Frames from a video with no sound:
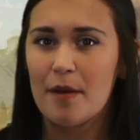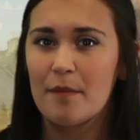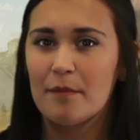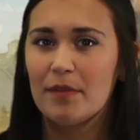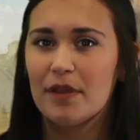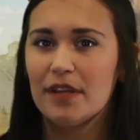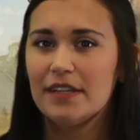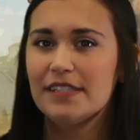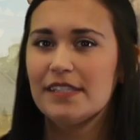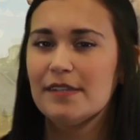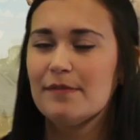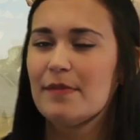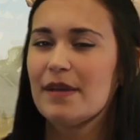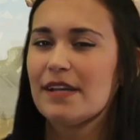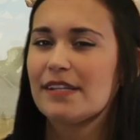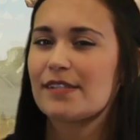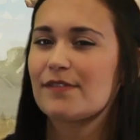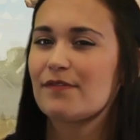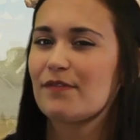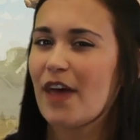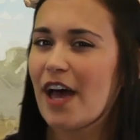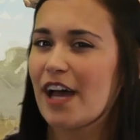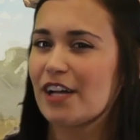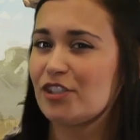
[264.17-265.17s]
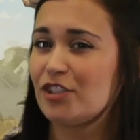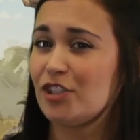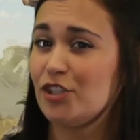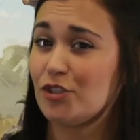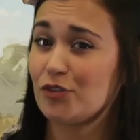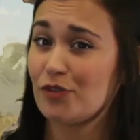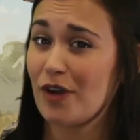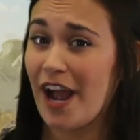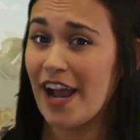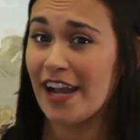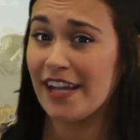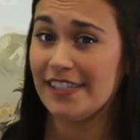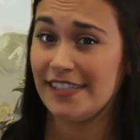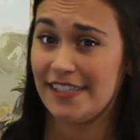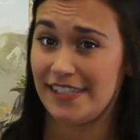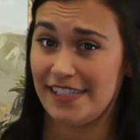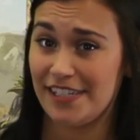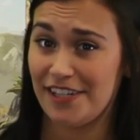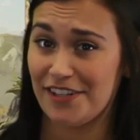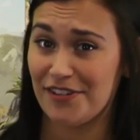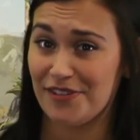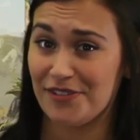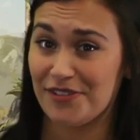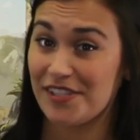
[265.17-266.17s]
Plus, it makes flashy dragon
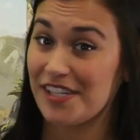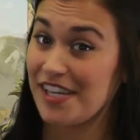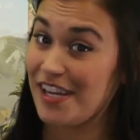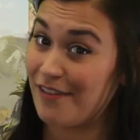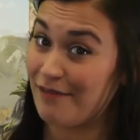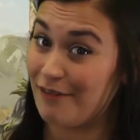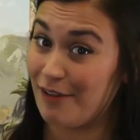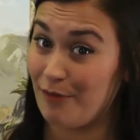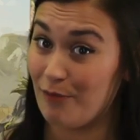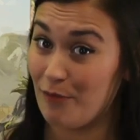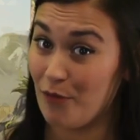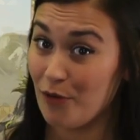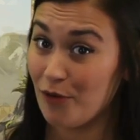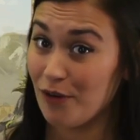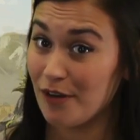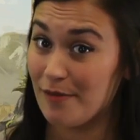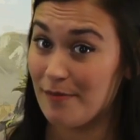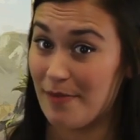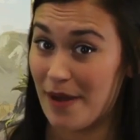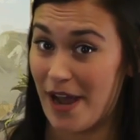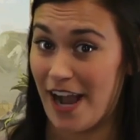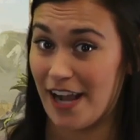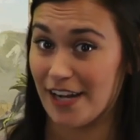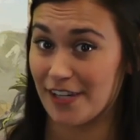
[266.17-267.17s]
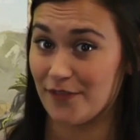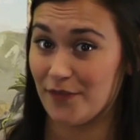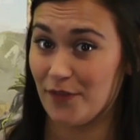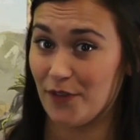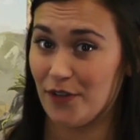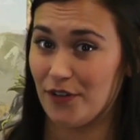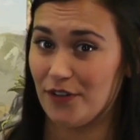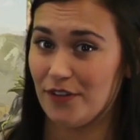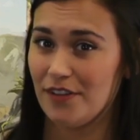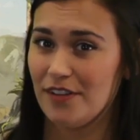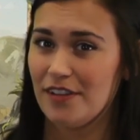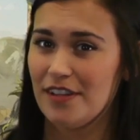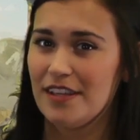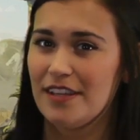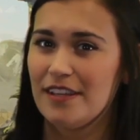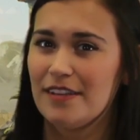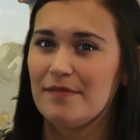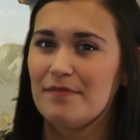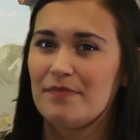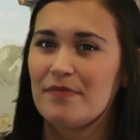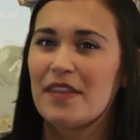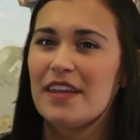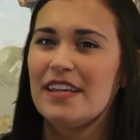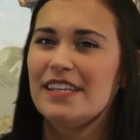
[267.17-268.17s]
steals even more impactful.
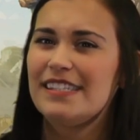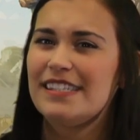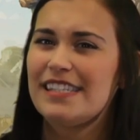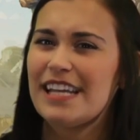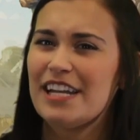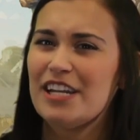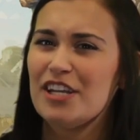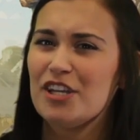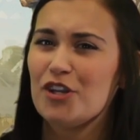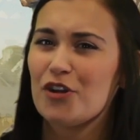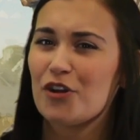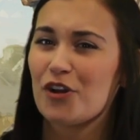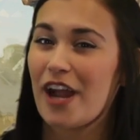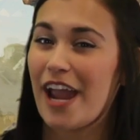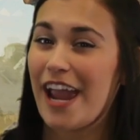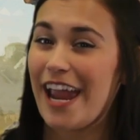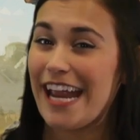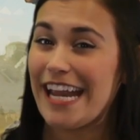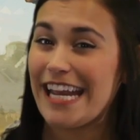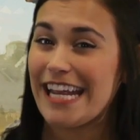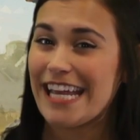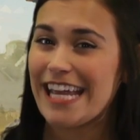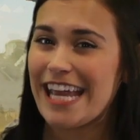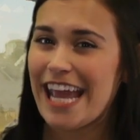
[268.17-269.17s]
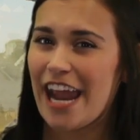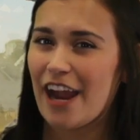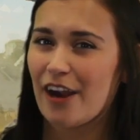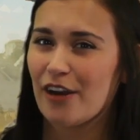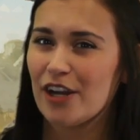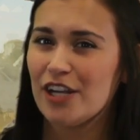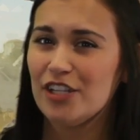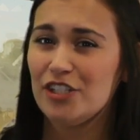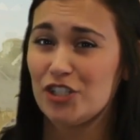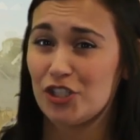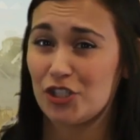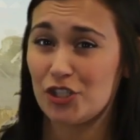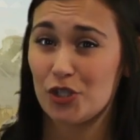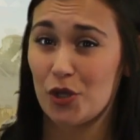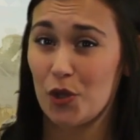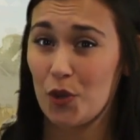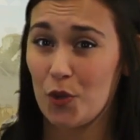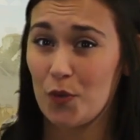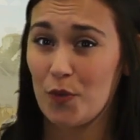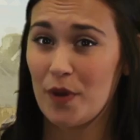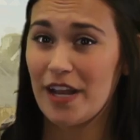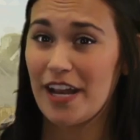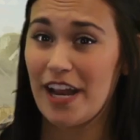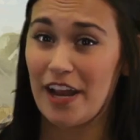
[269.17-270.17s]
Sending your AD carry to
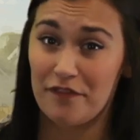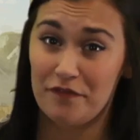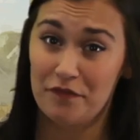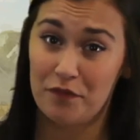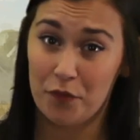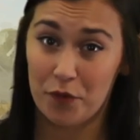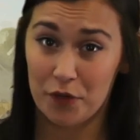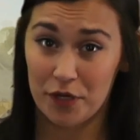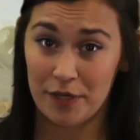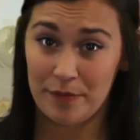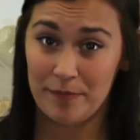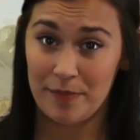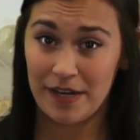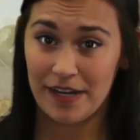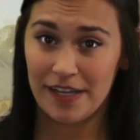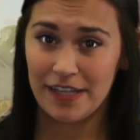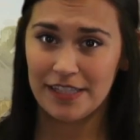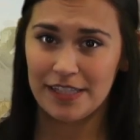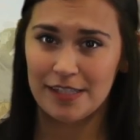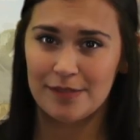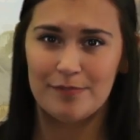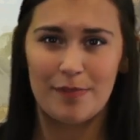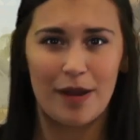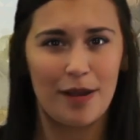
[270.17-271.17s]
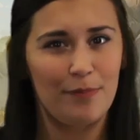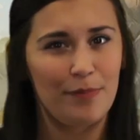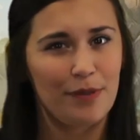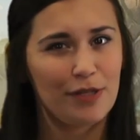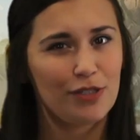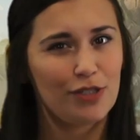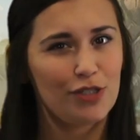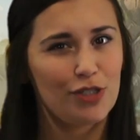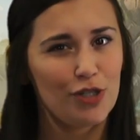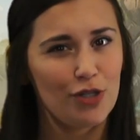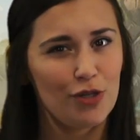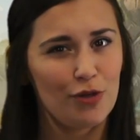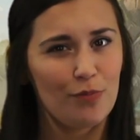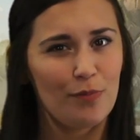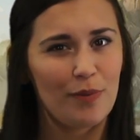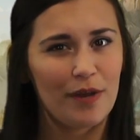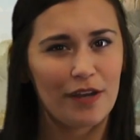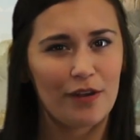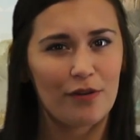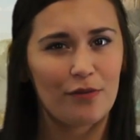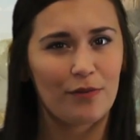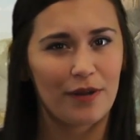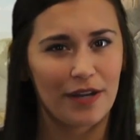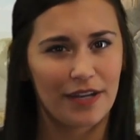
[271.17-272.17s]
solo it at 40 minutes might be too
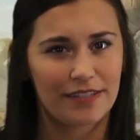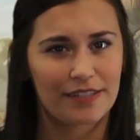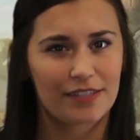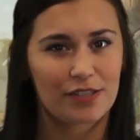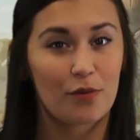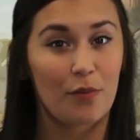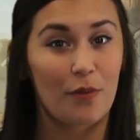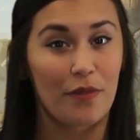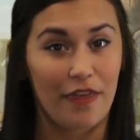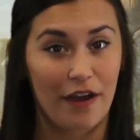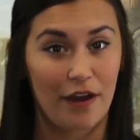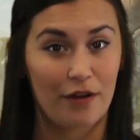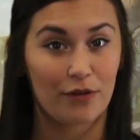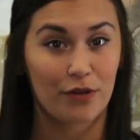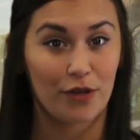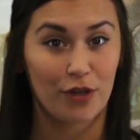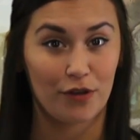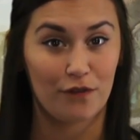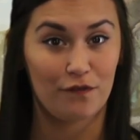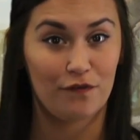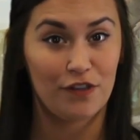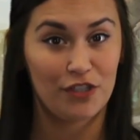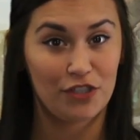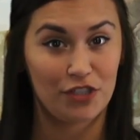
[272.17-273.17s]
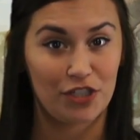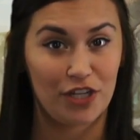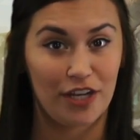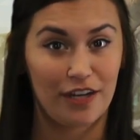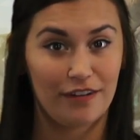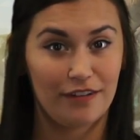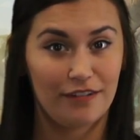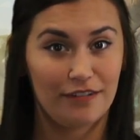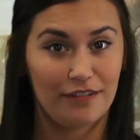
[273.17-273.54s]
big a risk without a good vision.